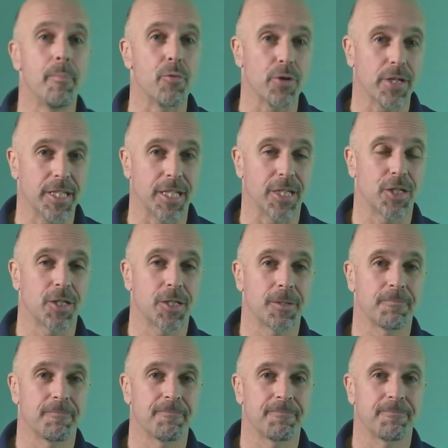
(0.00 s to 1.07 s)
British.
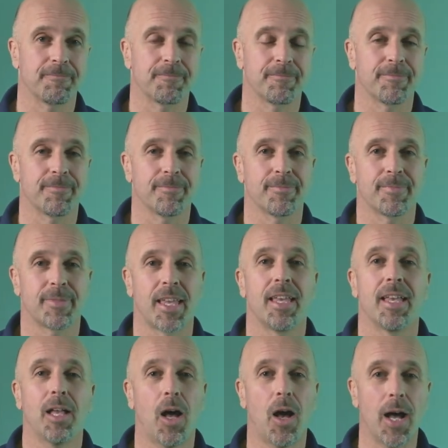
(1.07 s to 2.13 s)

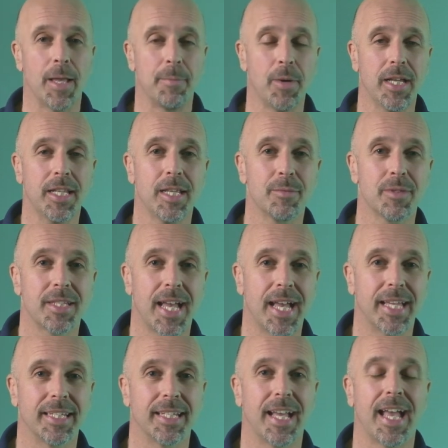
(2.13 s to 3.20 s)
Hi, my name's
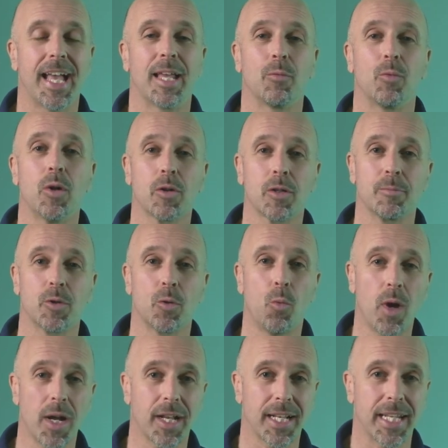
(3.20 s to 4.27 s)
Dan, and welcome to
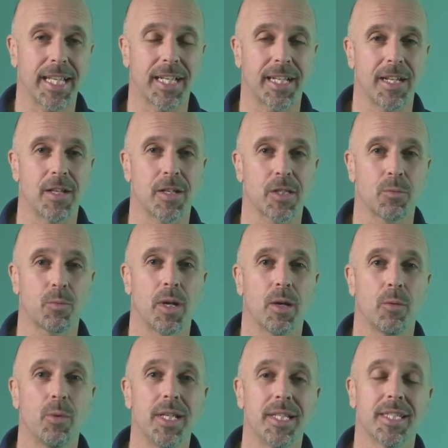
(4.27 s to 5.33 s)
One Click Class, where
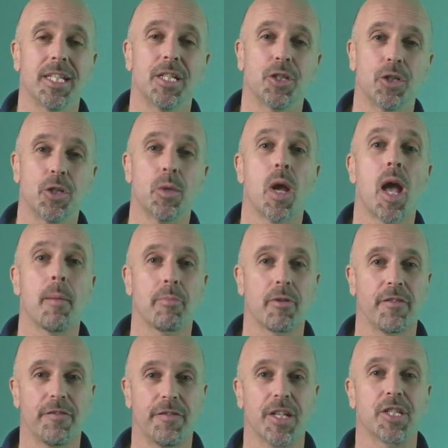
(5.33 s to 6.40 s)
we teach you
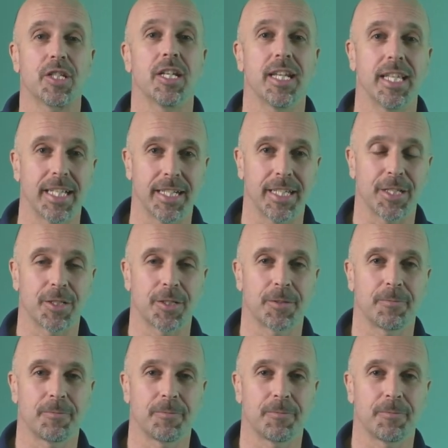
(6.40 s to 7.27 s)
professional English.